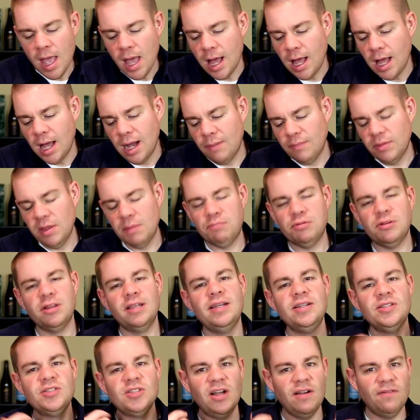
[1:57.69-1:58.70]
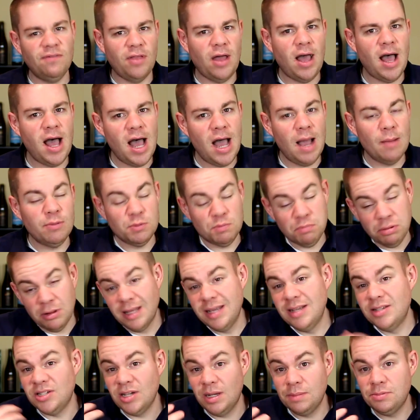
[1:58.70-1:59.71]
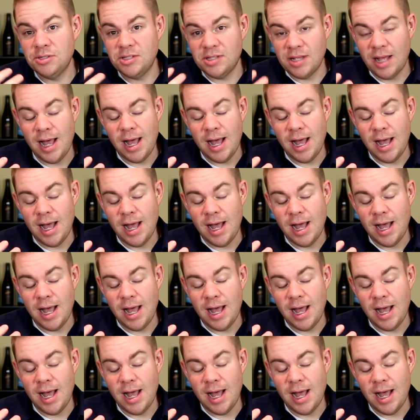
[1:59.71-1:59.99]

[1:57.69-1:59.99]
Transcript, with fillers: um, that plays off the hops, plays up,